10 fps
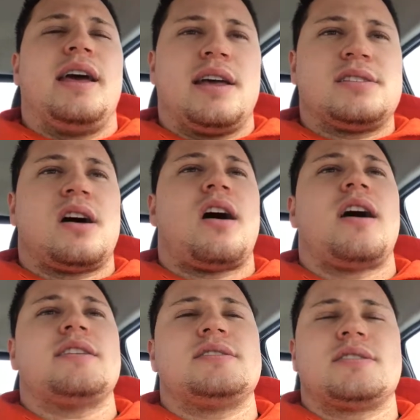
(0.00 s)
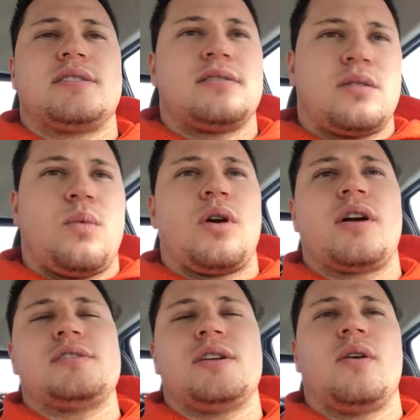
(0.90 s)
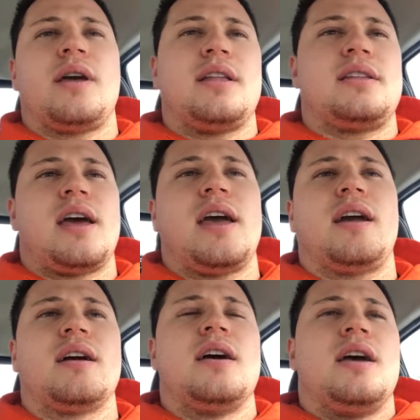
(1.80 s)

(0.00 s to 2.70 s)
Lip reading: exhaust, the works, intake,